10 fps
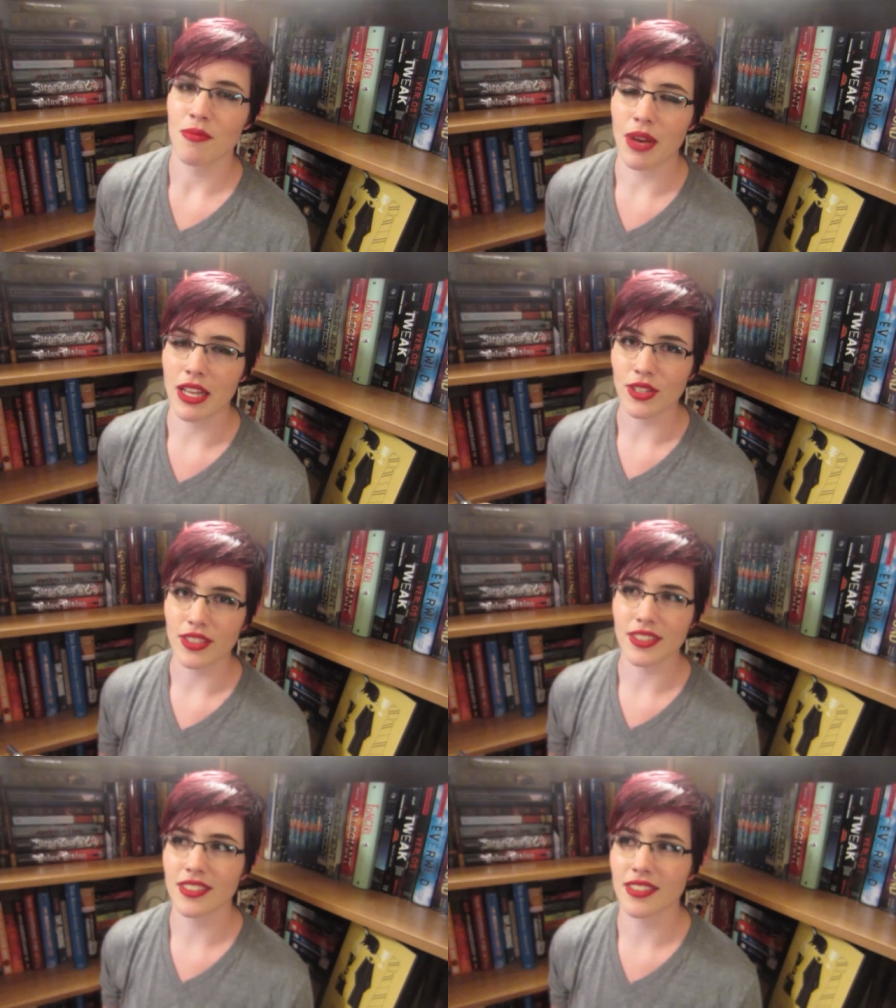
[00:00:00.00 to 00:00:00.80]
my
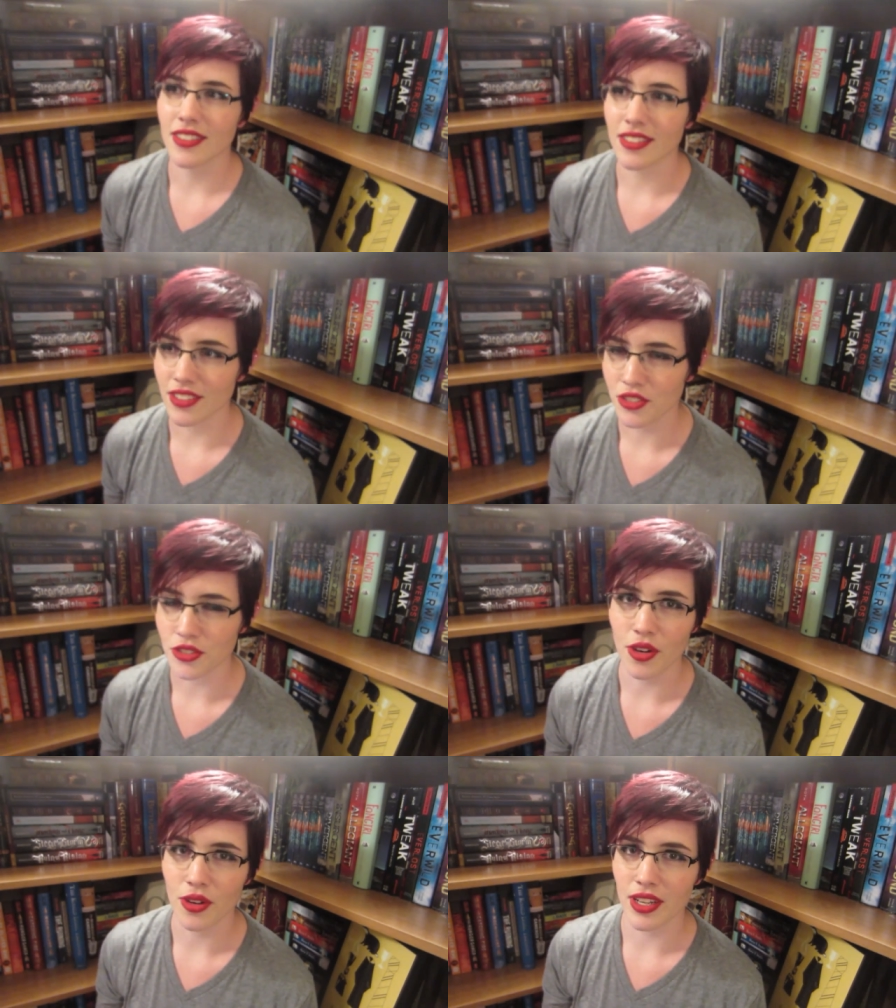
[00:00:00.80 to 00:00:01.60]
looks.
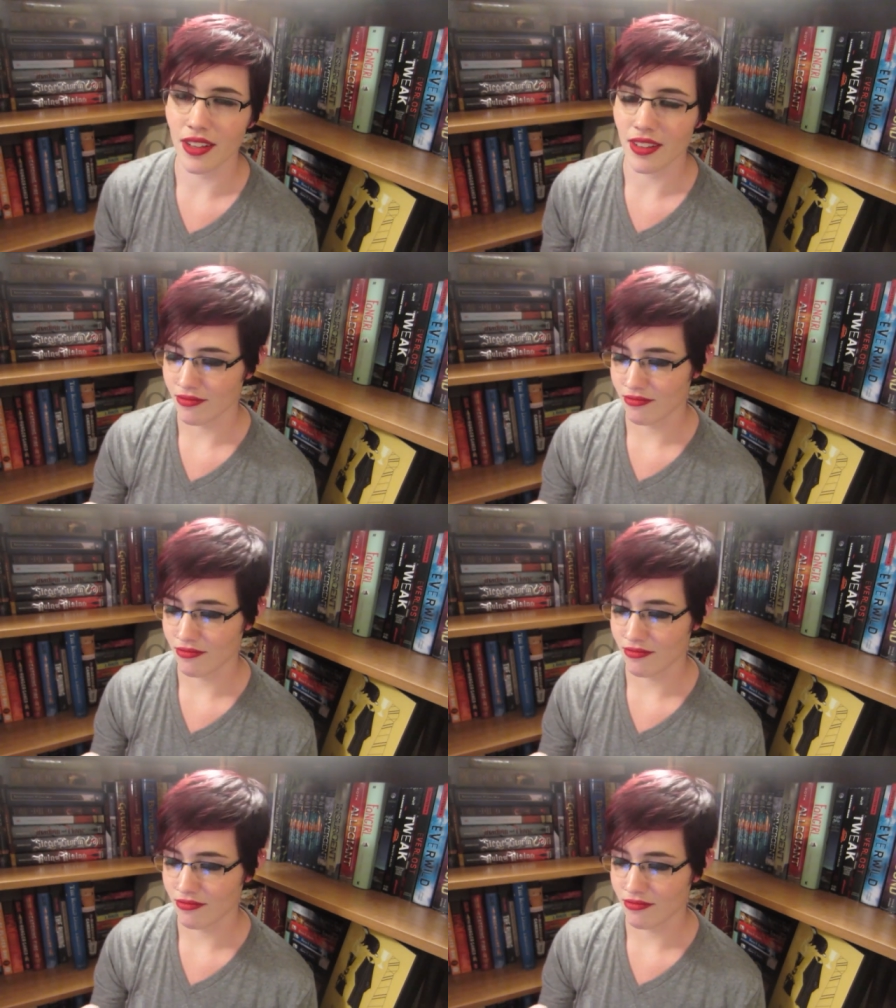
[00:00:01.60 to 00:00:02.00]
So yeah.